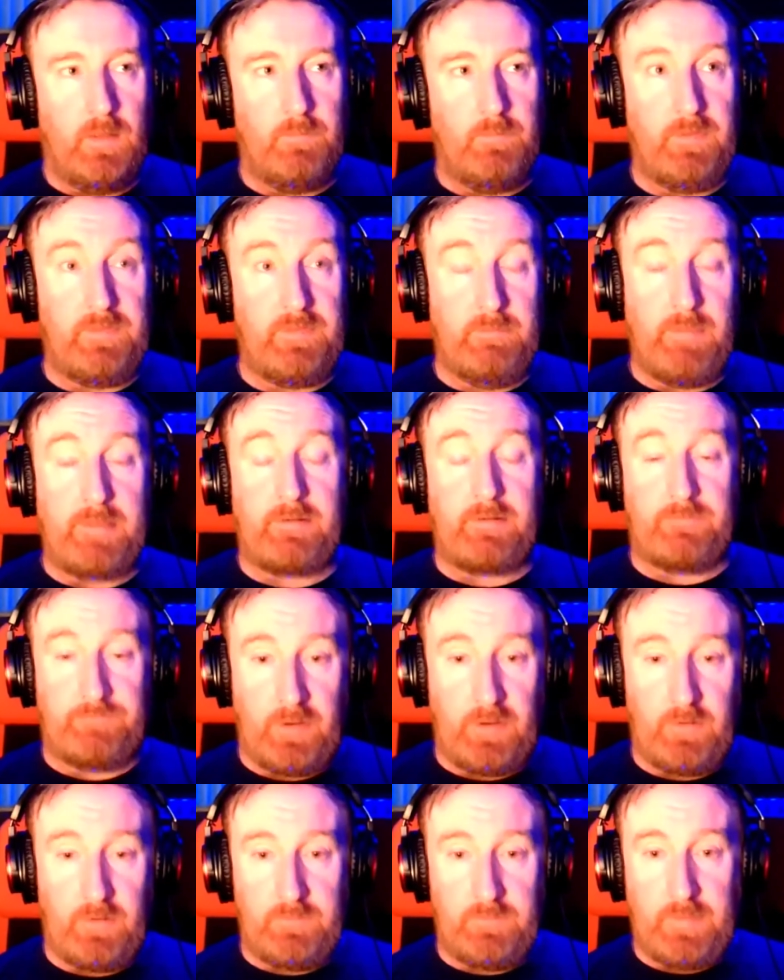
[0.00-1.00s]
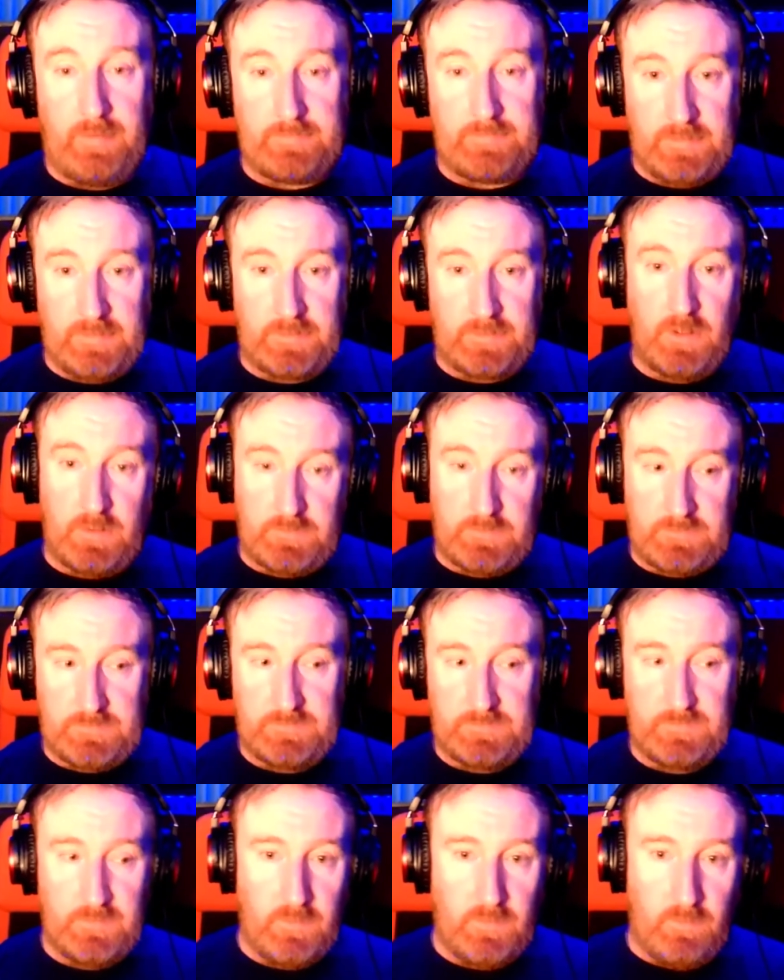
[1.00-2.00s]
but the microphone that I
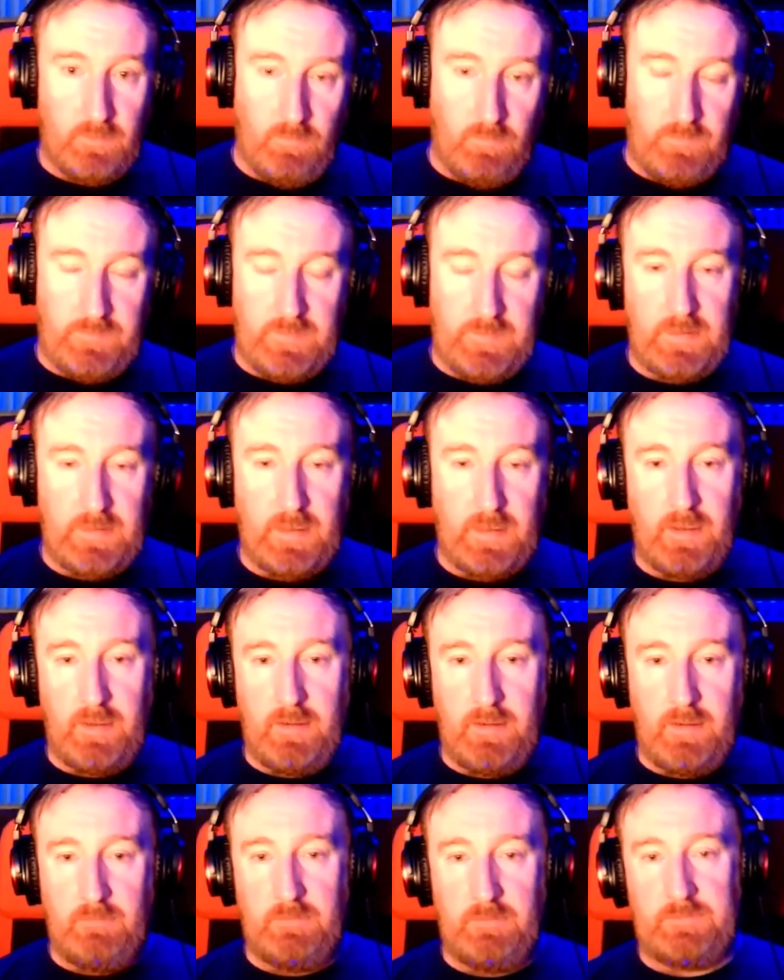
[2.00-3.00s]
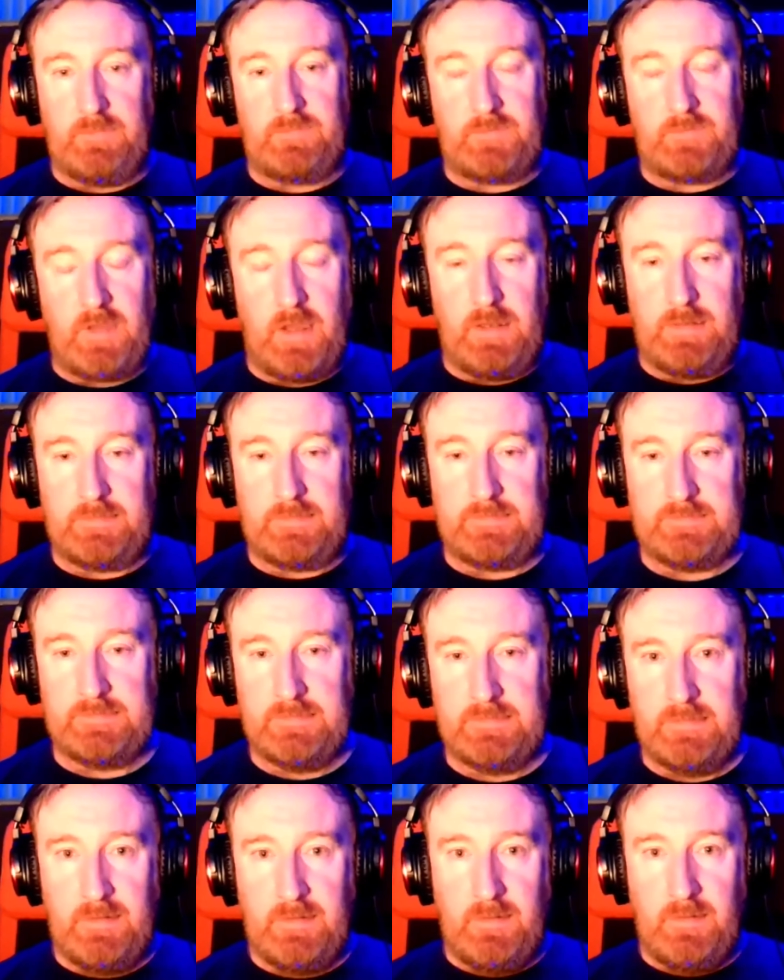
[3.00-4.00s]
got with the Scarlett,
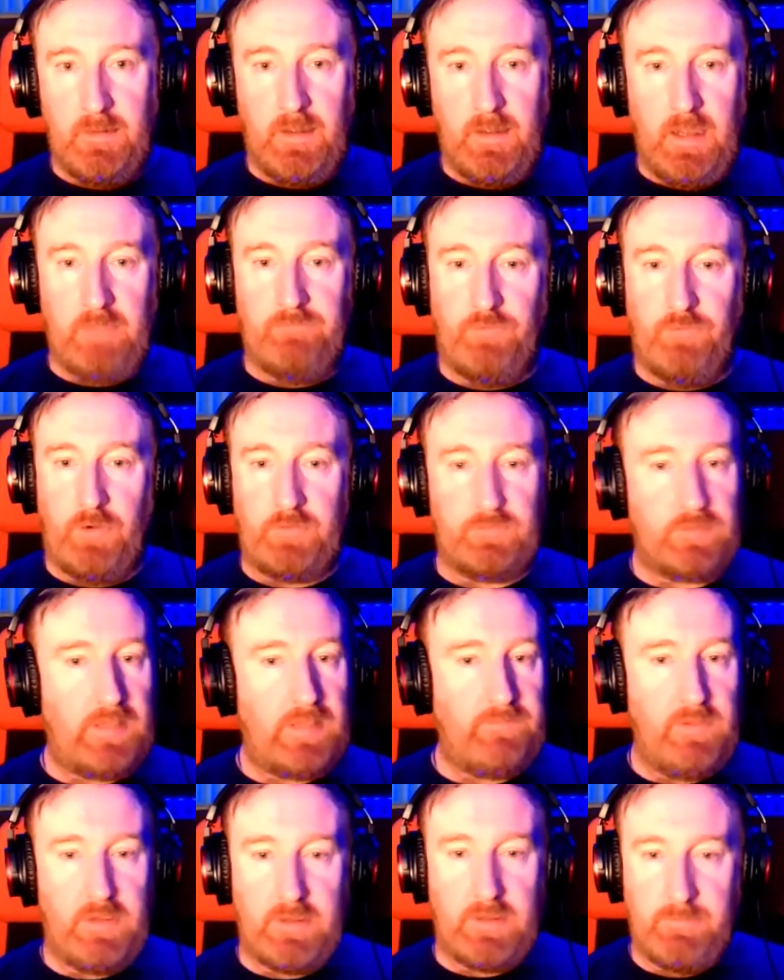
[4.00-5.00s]
I've voiced TV